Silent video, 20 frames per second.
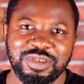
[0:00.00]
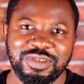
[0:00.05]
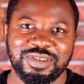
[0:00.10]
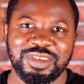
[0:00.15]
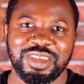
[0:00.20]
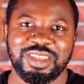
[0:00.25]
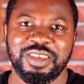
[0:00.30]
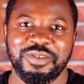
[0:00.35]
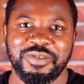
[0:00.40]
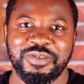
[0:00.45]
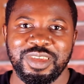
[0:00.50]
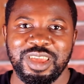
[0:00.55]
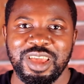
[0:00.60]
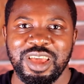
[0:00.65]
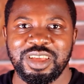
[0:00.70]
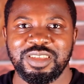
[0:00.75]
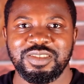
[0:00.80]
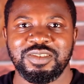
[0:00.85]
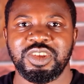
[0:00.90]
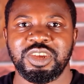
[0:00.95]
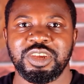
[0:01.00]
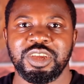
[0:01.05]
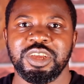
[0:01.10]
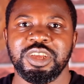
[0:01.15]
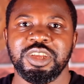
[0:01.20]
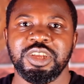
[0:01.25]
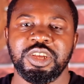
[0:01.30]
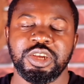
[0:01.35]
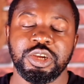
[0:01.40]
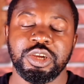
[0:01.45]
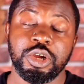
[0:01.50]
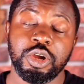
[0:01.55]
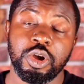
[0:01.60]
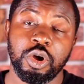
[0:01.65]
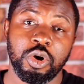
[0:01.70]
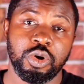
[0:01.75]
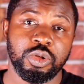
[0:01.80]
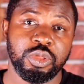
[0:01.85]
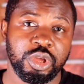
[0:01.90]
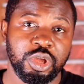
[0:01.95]
significant change
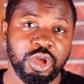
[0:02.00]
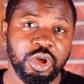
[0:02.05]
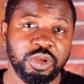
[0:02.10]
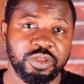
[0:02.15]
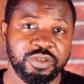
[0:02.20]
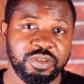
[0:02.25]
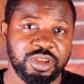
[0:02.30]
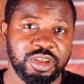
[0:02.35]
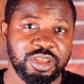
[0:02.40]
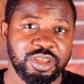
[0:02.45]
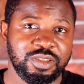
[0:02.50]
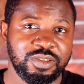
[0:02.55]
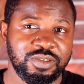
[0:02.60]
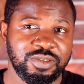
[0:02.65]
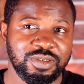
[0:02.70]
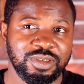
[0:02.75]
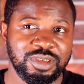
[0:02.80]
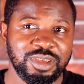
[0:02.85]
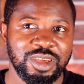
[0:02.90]
on the continent.